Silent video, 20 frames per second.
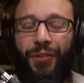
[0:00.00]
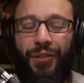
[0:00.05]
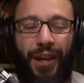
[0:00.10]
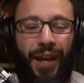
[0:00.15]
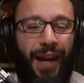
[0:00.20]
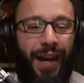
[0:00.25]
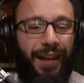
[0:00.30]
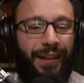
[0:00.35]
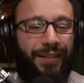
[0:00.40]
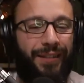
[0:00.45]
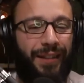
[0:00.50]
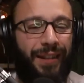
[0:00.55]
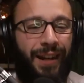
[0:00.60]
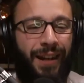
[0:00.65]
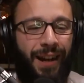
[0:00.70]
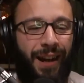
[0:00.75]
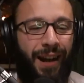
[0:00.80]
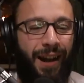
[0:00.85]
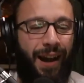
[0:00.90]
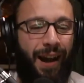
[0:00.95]
things
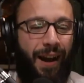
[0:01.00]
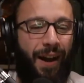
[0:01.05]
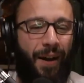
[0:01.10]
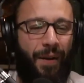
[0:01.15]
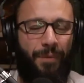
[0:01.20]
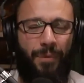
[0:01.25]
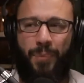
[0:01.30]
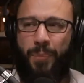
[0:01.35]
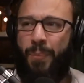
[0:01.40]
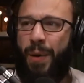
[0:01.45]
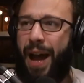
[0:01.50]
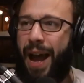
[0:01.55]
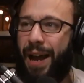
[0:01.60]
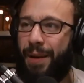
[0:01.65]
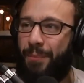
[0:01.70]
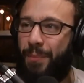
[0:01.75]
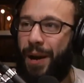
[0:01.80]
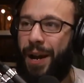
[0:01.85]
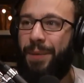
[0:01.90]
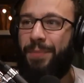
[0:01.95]
and
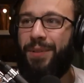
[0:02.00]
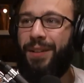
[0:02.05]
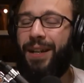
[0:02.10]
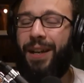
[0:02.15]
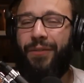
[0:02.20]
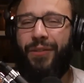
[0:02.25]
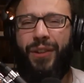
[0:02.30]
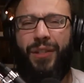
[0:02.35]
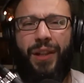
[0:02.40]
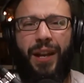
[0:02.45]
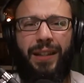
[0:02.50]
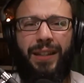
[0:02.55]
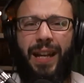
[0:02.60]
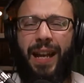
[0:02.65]
bagpipes and everything.